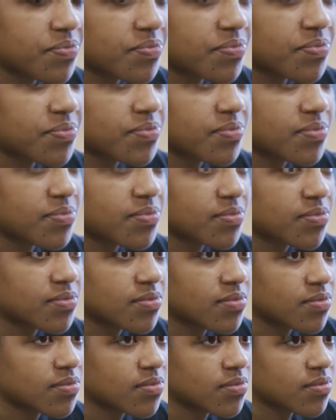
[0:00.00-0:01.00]

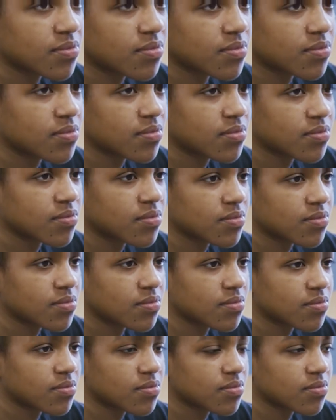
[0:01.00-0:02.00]

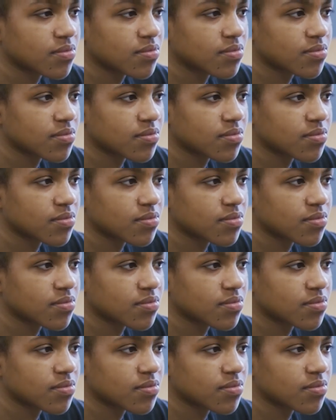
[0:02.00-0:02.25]
(no one is talking)